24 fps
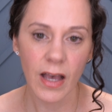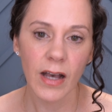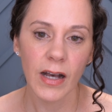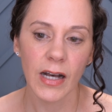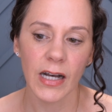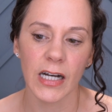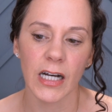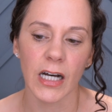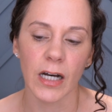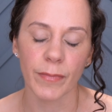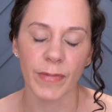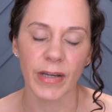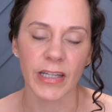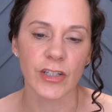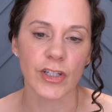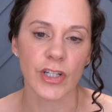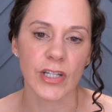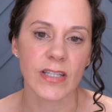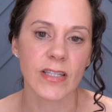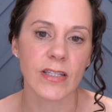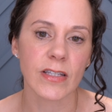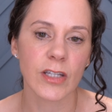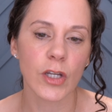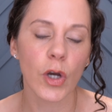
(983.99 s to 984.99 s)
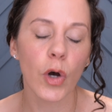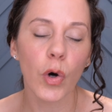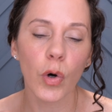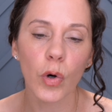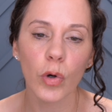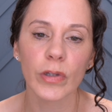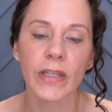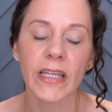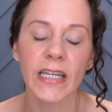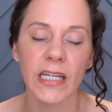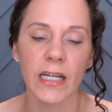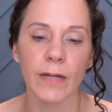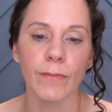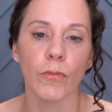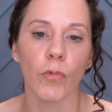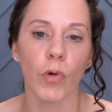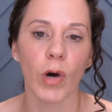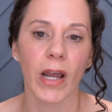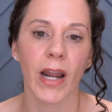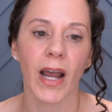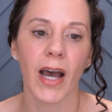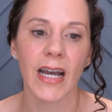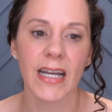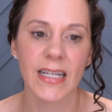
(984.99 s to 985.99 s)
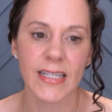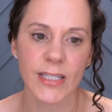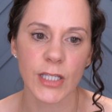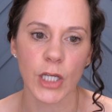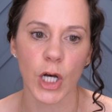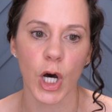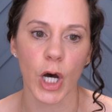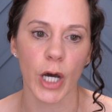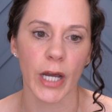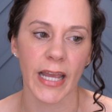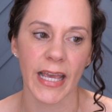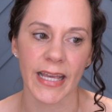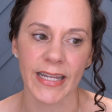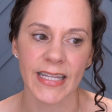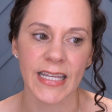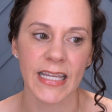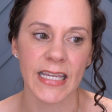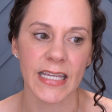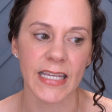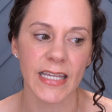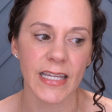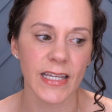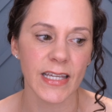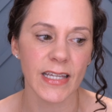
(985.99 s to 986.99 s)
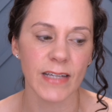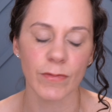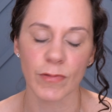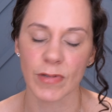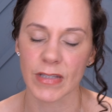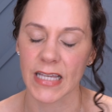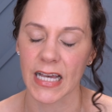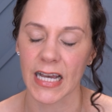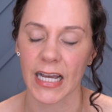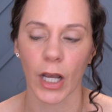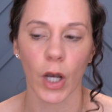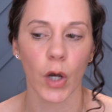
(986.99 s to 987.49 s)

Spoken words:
And just told him what I saw, and he was like,